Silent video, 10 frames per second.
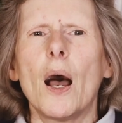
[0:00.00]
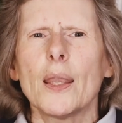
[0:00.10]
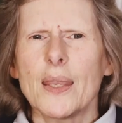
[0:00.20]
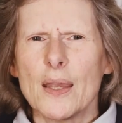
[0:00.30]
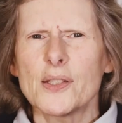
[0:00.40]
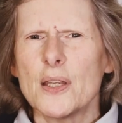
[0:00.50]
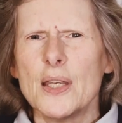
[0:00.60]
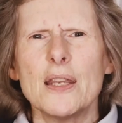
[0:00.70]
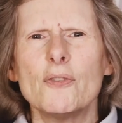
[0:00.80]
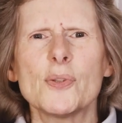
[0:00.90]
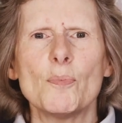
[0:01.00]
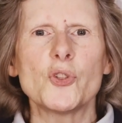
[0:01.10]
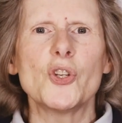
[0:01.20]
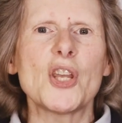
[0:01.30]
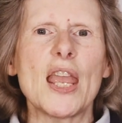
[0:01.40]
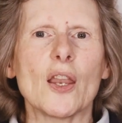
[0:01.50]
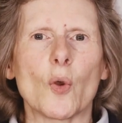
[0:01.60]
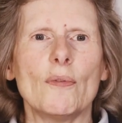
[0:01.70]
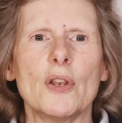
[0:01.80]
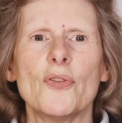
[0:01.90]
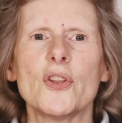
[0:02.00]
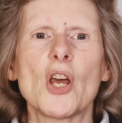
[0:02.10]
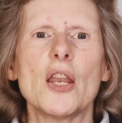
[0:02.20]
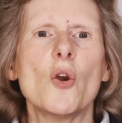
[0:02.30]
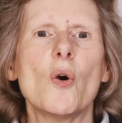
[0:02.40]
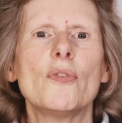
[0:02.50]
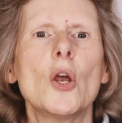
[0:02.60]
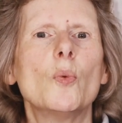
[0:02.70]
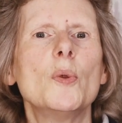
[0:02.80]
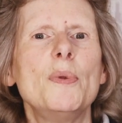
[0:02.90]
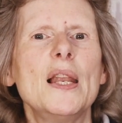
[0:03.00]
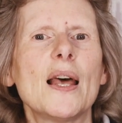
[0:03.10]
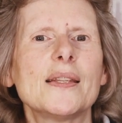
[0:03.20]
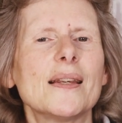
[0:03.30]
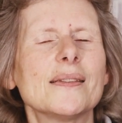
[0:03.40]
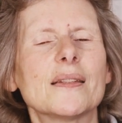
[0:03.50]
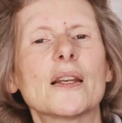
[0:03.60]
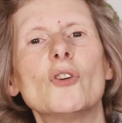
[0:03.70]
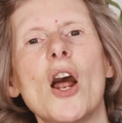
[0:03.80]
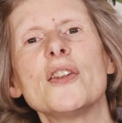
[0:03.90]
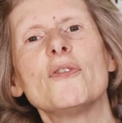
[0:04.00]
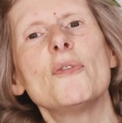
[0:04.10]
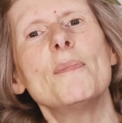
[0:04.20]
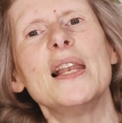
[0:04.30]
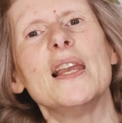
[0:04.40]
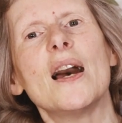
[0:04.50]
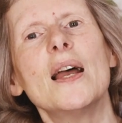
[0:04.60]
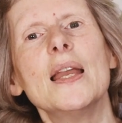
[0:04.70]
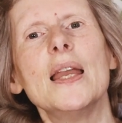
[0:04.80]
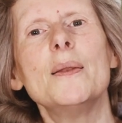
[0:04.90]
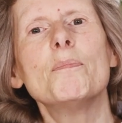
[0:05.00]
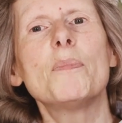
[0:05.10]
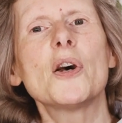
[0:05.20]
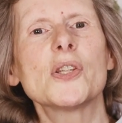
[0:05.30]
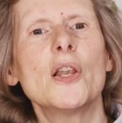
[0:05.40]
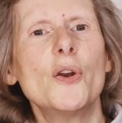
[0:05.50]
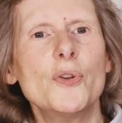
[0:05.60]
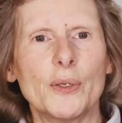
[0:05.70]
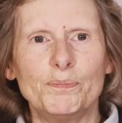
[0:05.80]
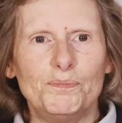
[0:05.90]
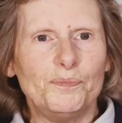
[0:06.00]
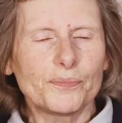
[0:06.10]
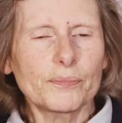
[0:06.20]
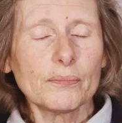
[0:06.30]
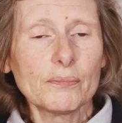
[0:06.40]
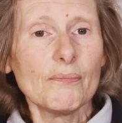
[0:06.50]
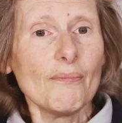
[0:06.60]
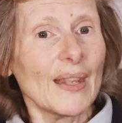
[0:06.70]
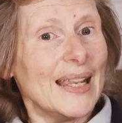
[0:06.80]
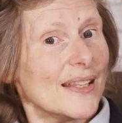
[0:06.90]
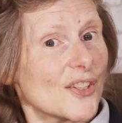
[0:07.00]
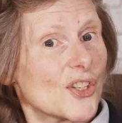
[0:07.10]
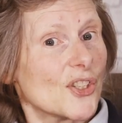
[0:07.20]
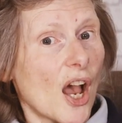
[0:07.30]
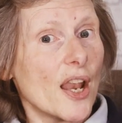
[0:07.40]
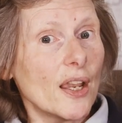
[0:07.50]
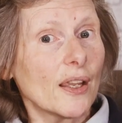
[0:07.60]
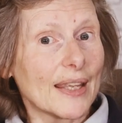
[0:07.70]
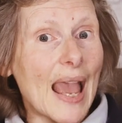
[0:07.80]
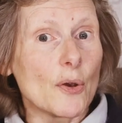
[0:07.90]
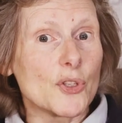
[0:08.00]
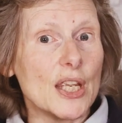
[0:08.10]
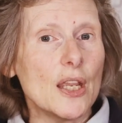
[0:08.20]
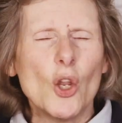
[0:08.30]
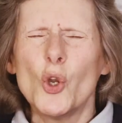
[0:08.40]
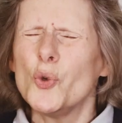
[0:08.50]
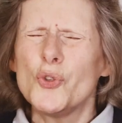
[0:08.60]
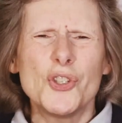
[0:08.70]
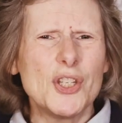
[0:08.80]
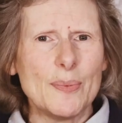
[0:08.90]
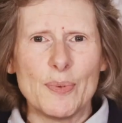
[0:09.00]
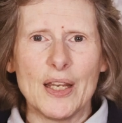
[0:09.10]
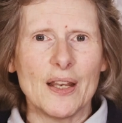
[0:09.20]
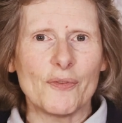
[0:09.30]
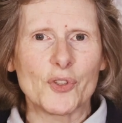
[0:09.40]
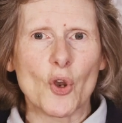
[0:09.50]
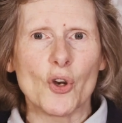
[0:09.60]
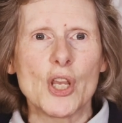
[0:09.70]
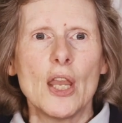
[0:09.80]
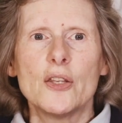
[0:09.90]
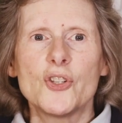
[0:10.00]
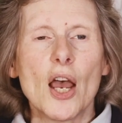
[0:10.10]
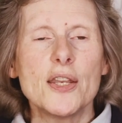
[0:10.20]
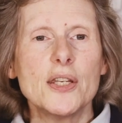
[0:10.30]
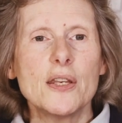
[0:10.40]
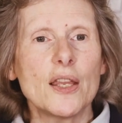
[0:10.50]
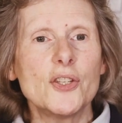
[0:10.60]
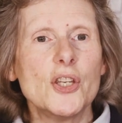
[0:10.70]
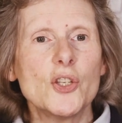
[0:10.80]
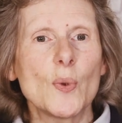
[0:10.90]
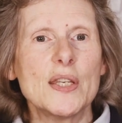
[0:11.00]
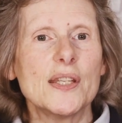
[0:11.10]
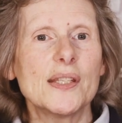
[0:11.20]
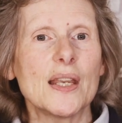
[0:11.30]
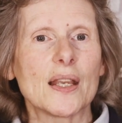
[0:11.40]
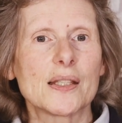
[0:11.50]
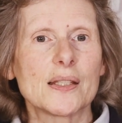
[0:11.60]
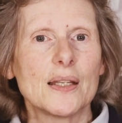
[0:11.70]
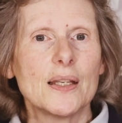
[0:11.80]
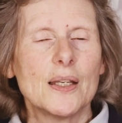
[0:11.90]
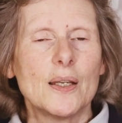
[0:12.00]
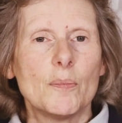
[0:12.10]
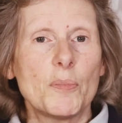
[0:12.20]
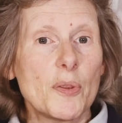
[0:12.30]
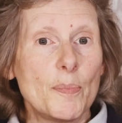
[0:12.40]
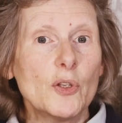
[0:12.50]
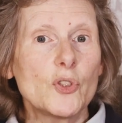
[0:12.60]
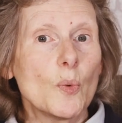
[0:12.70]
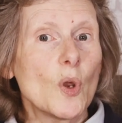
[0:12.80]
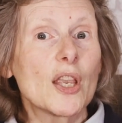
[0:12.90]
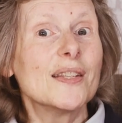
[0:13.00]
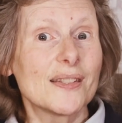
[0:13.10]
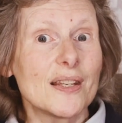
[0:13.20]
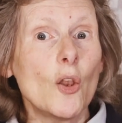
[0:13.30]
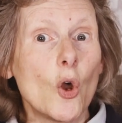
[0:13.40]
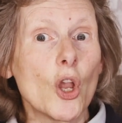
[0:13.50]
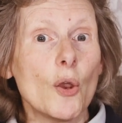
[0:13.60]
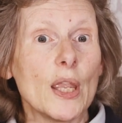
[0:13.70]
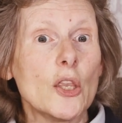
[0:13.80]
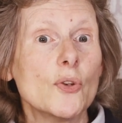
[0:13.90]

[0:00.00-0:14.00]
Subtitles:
I guess the nearest modern day equivalent that I know of would be La Sagrada Familia in Barcelona. Its designer, Gaudi, who deeply loved God, died in 1926. But the building work is still ongoing